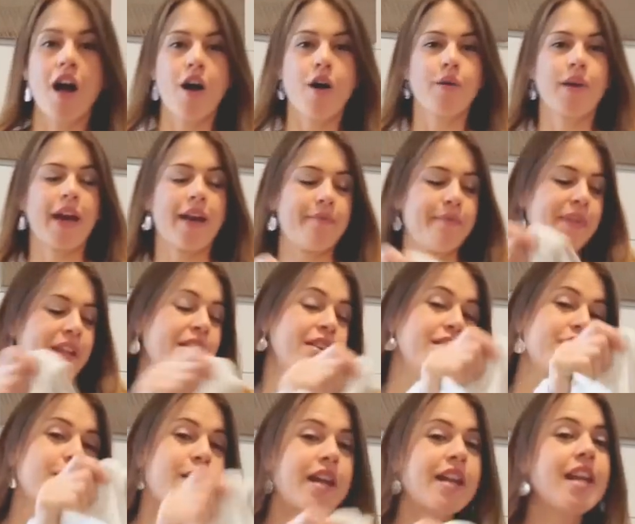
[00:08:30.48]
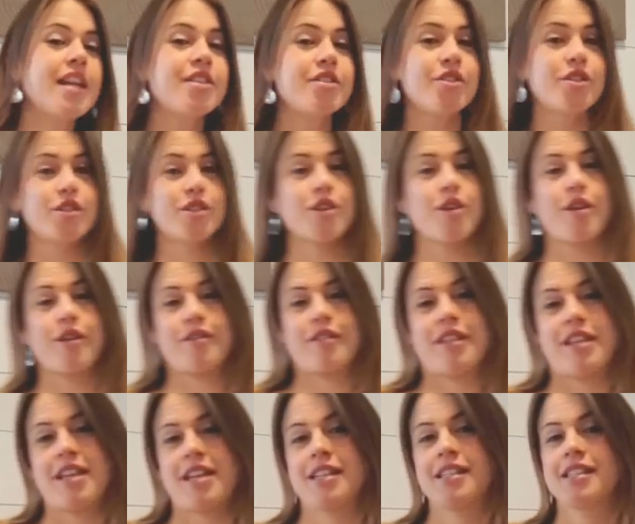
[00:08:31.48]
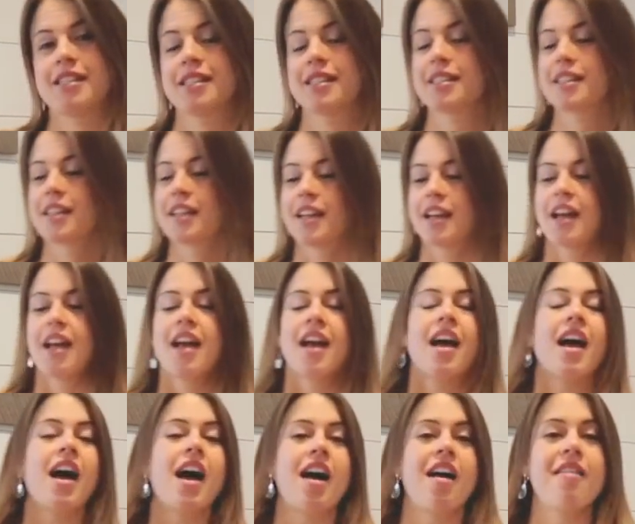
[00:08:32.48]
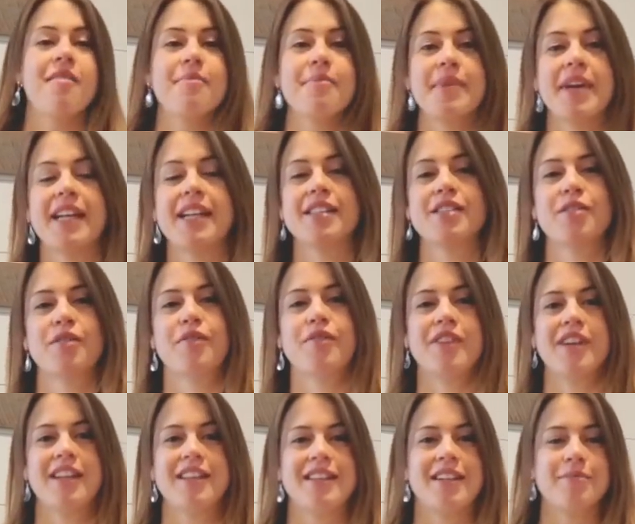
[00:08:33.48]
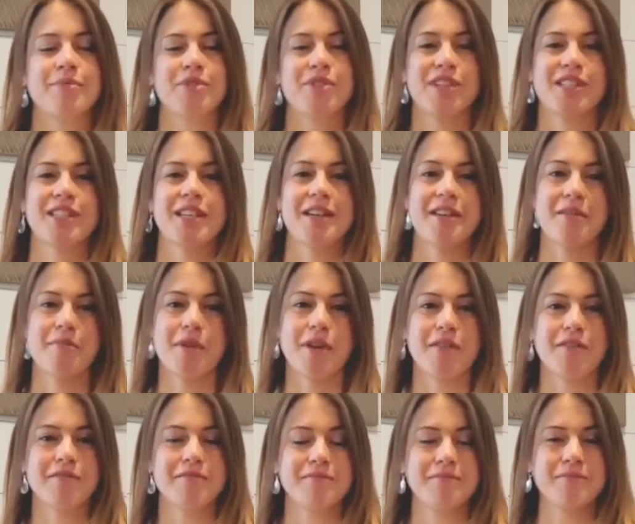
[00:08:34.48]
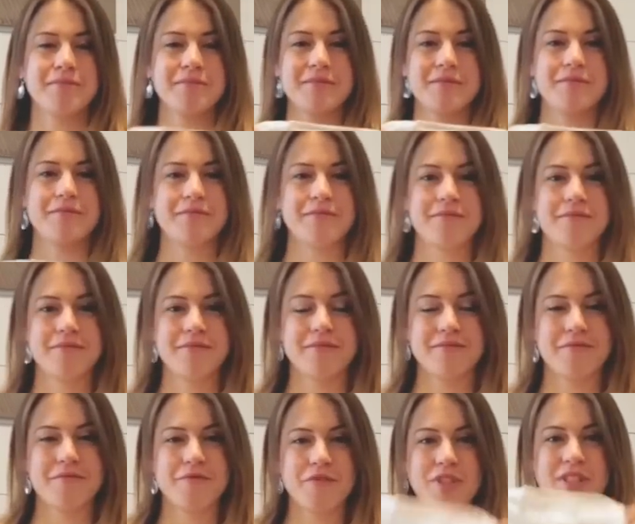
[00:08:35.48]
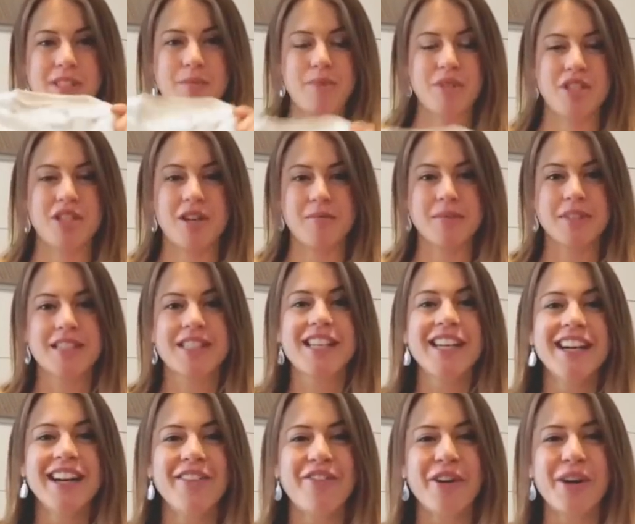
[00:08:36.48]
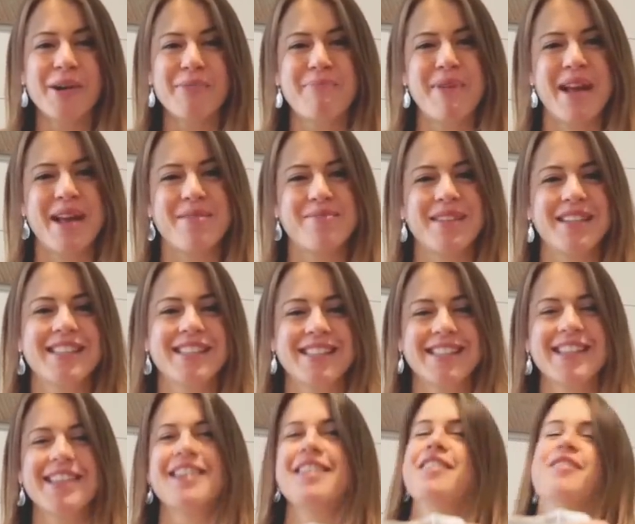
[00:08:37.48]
Okay, so I need to show you these. And it's so funny that I'm so excited about footsie pajamas for babies.